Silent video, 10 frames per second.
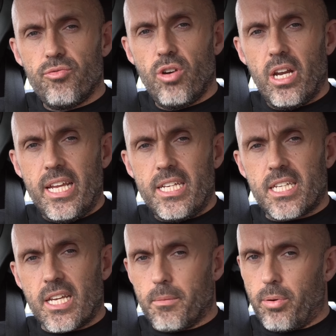
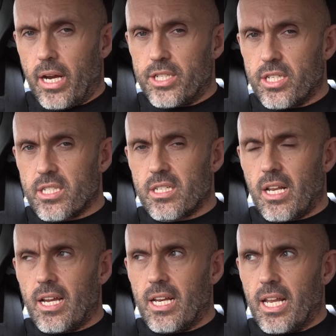releasing the pressure
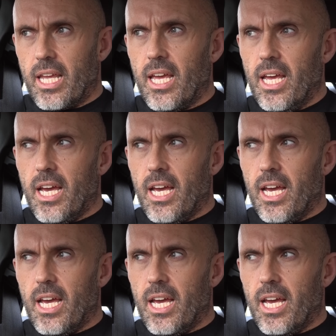slightly,